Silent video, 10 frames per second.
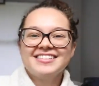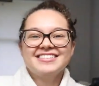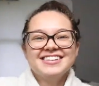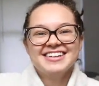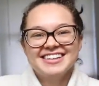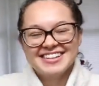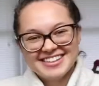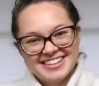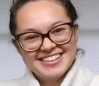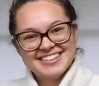Team Shaq
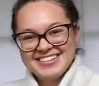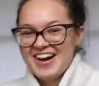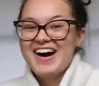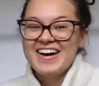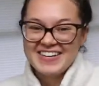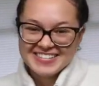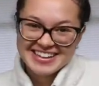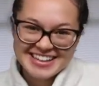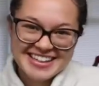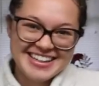all day.
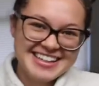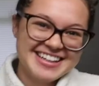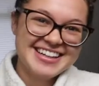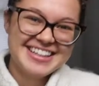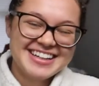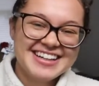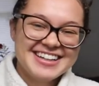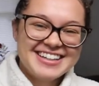No. what team then?